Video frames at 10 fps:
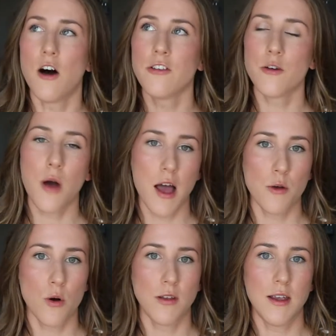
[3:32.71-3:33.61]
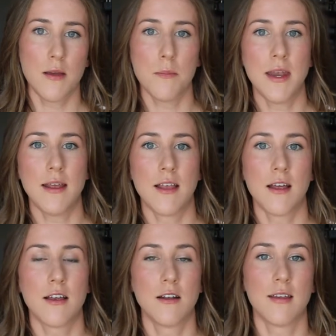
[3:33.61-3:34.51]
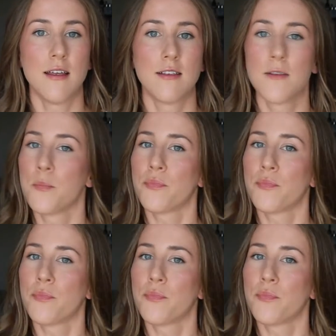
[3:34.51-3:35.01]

Also high quality, meaning that it contains